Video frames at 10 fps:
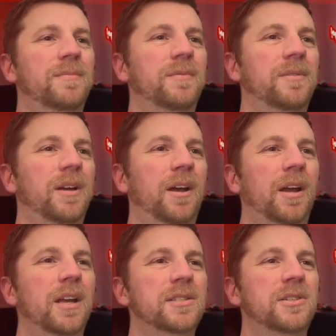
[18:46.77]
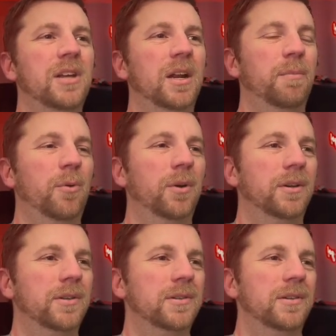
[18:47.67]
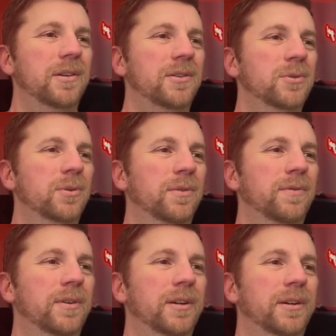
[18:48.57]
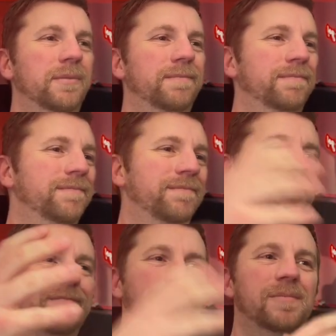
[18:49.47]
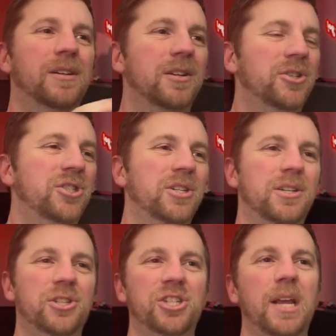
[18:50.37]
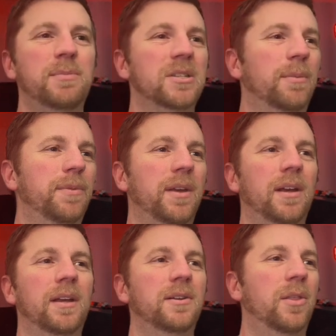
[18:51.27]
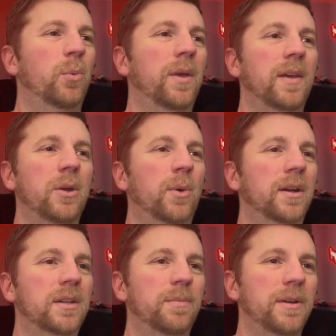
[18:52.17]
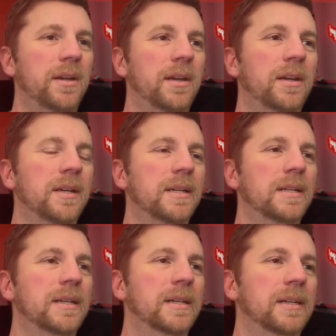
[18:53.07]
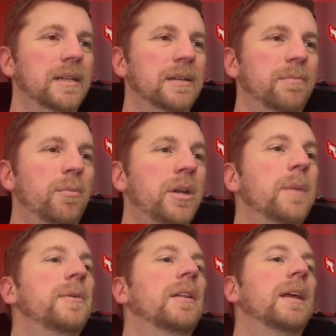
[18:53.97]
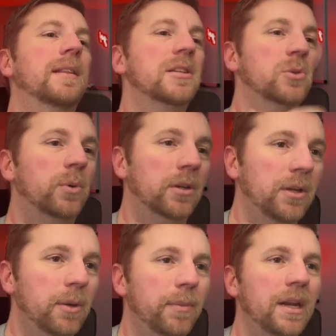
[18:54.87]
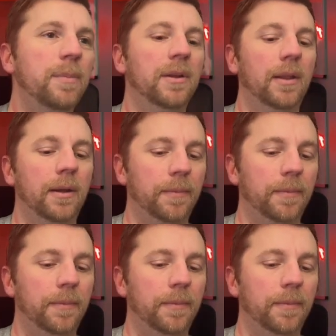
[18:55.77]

Yeah, I guess that's not important, is it? You just sort of shape something into the way that you want it to be. Manipulate, that's the word. You manipulate.